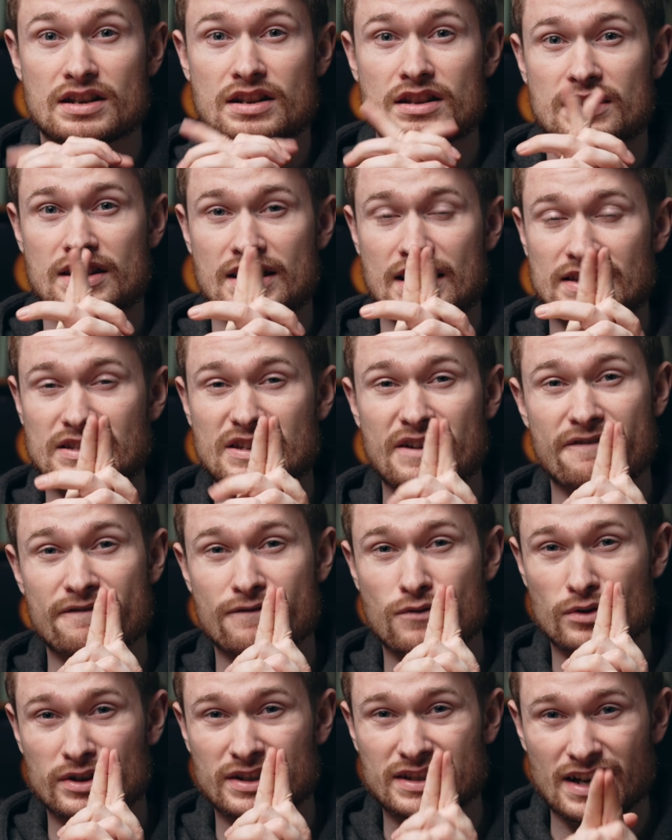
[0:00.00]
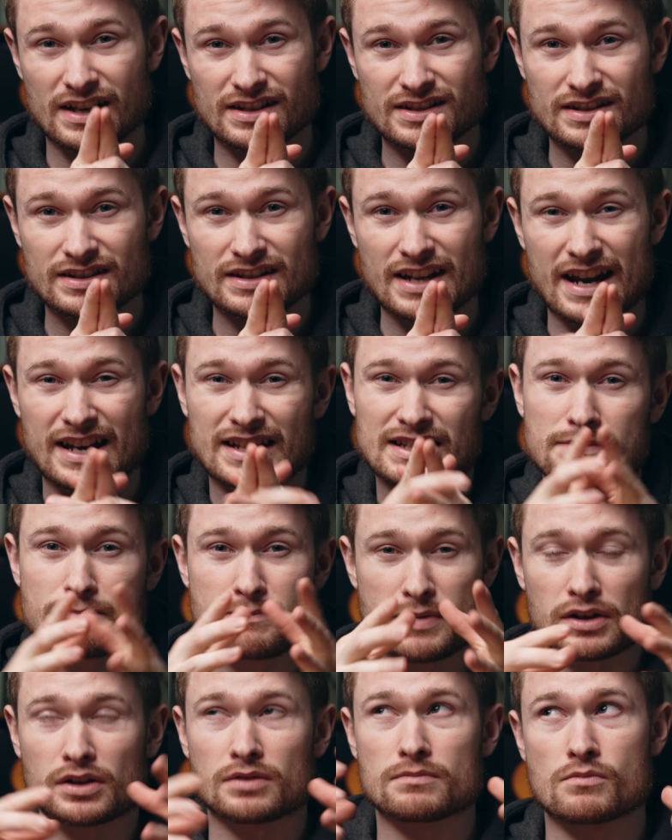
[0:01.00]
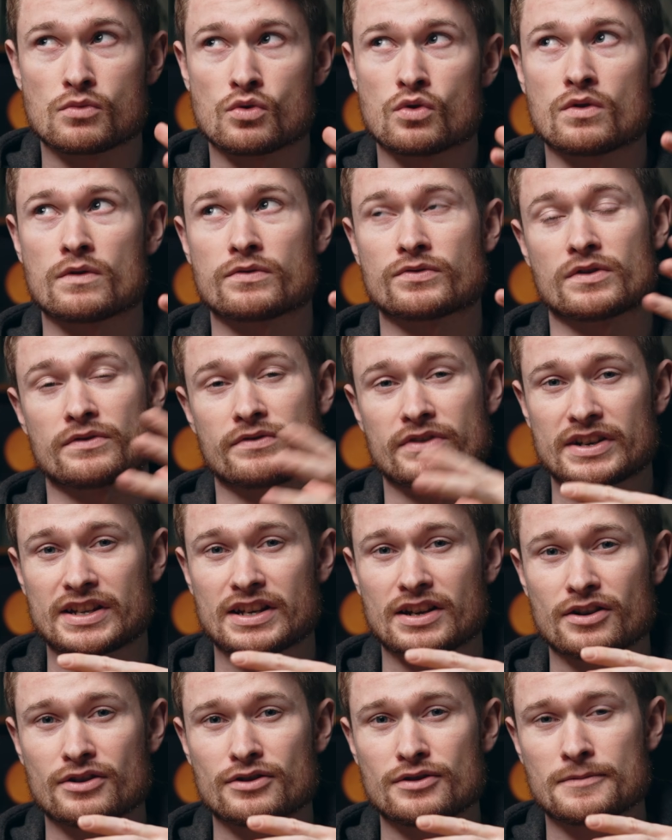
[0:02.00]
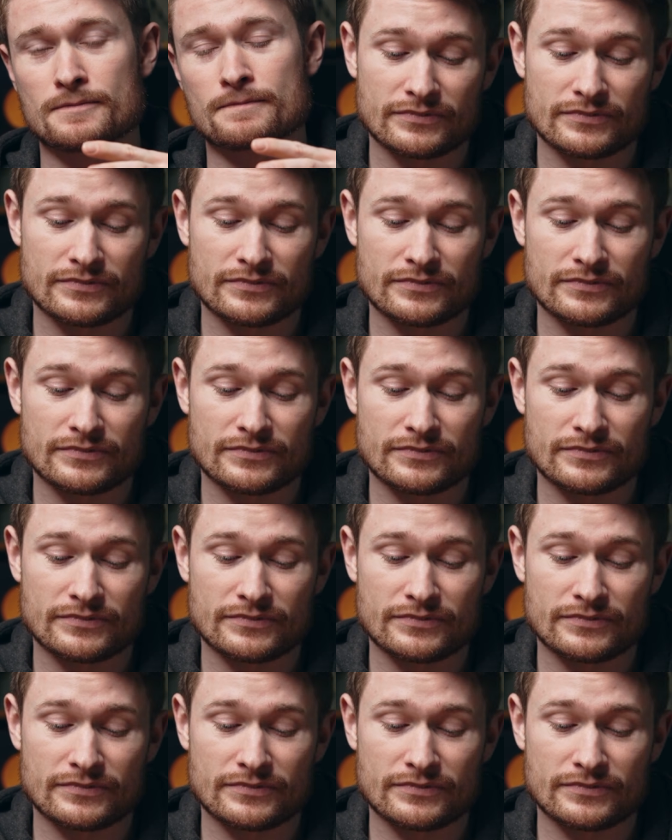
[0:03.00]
the A7 IV doesn't, and it's built more for video.